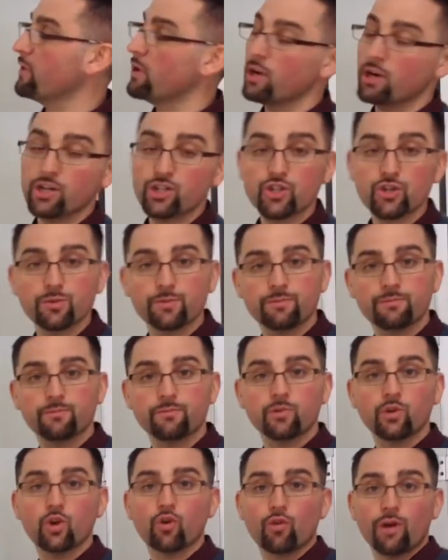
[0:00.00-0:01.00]
a 100
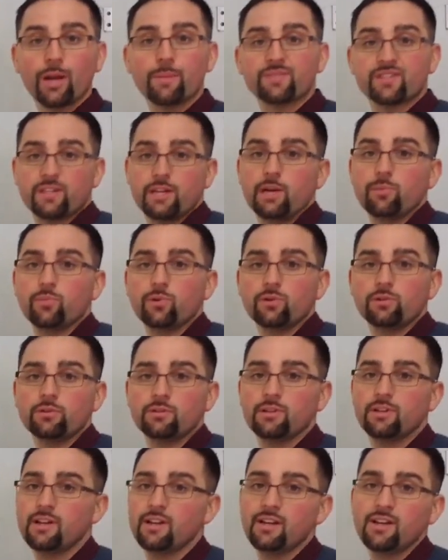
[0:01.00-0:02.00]
gram sample,
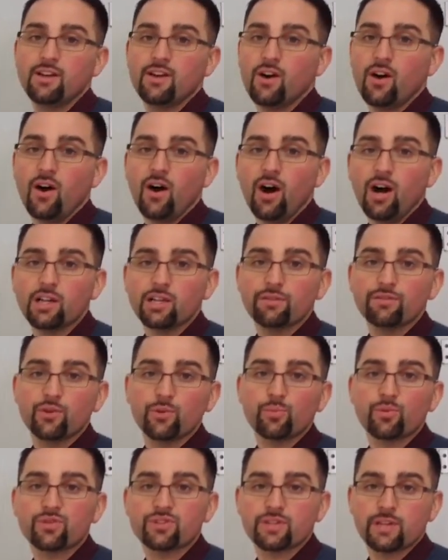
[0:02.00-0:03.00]
all of
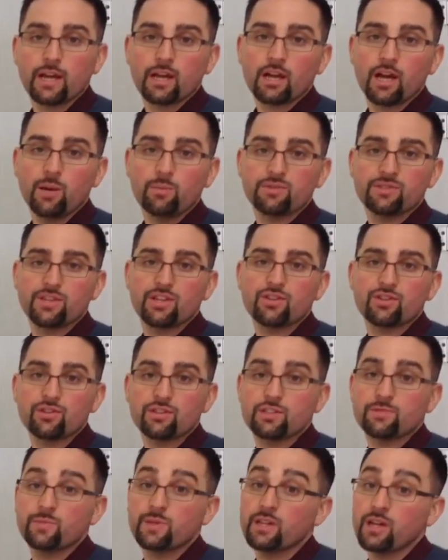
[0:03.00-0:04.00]
your percent
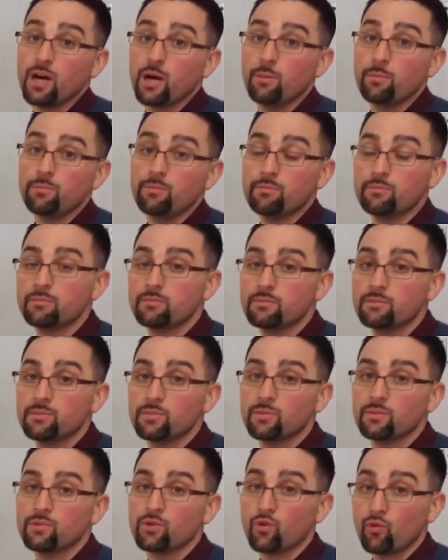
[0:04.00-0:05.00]
compositions become
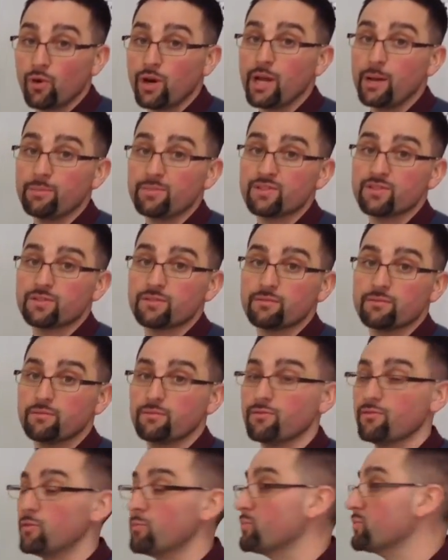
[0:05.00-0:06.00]
grams
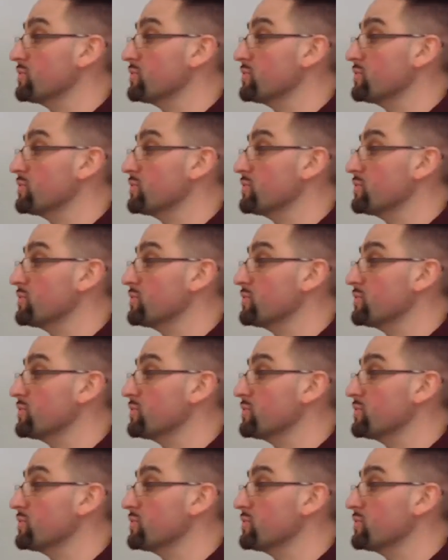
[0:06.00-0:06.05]
from